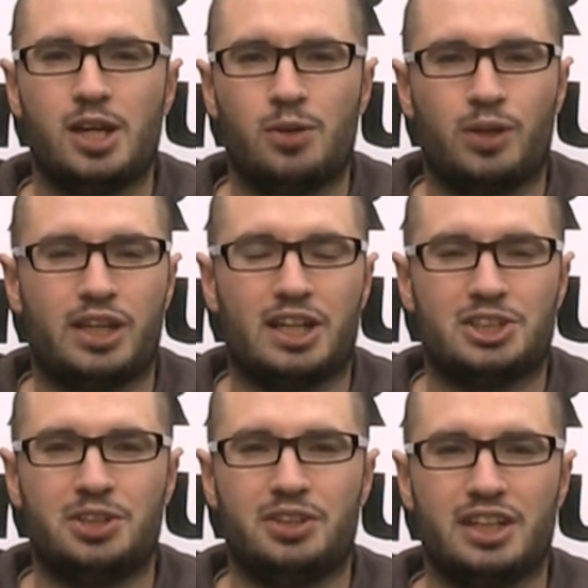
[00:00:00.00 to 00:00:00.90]
whether that's
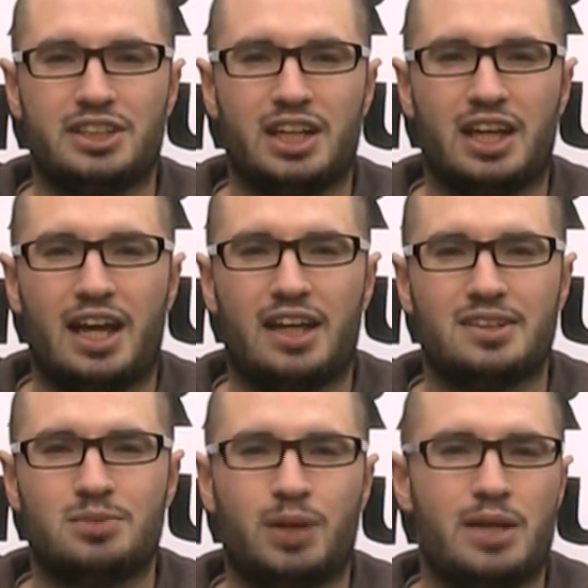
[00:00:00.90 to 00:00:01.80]
shooting at tin
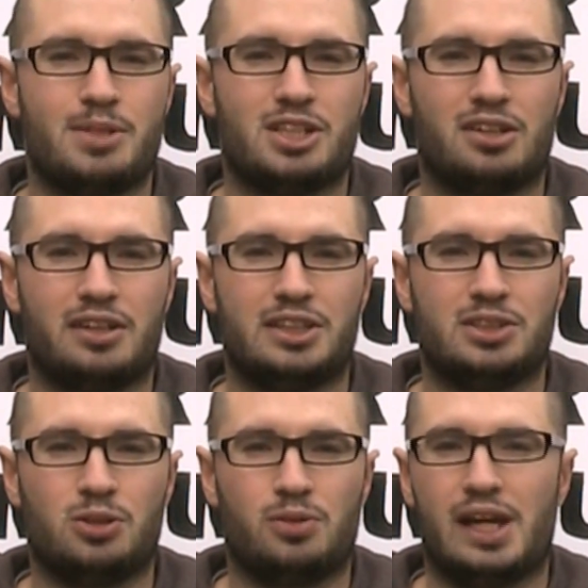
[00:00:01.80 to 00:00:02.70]
cans, paper targets
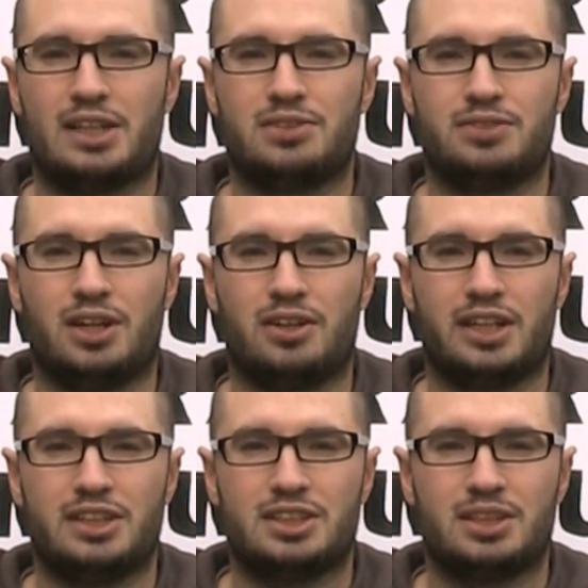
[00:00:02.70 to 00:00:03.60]
or reactive
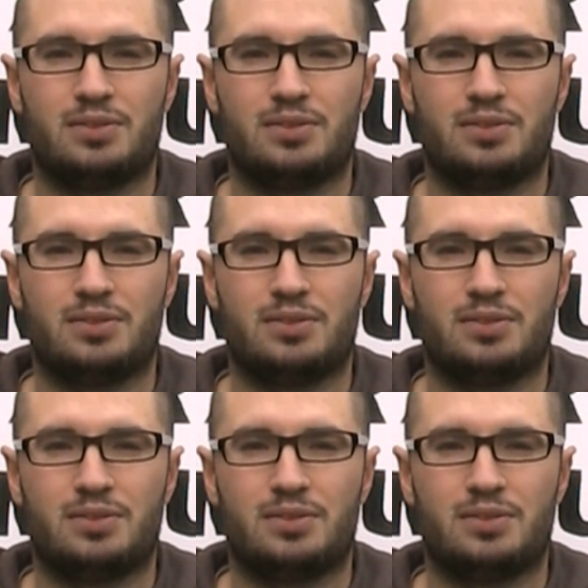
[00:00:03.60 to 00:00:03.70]
targets.